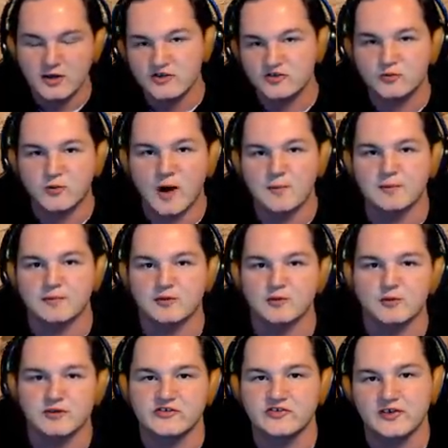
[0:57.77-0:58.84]
swap them
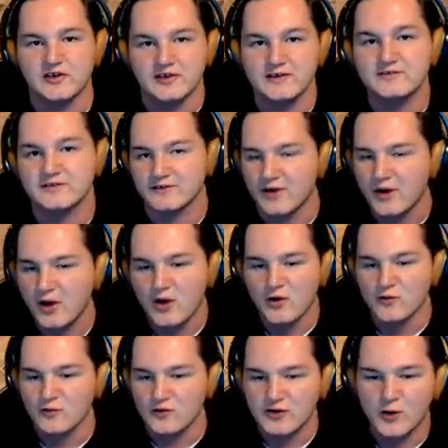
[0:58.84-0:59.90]
between scenes and
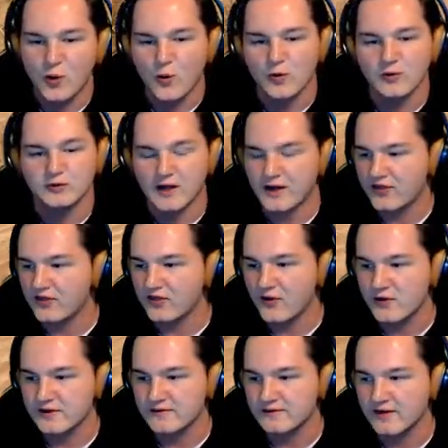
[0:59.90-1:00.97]
record like
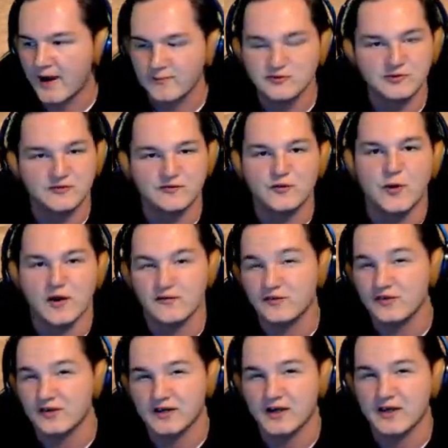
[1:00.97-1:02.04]
30 times before I
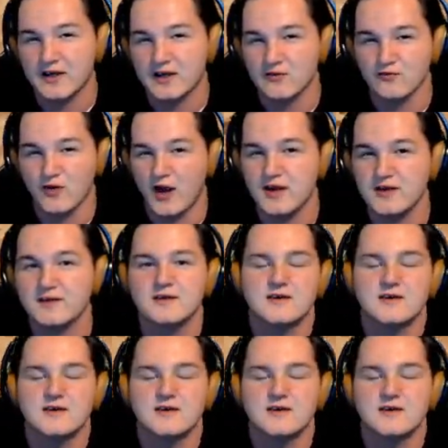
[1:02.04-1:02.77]
feel like I get it right.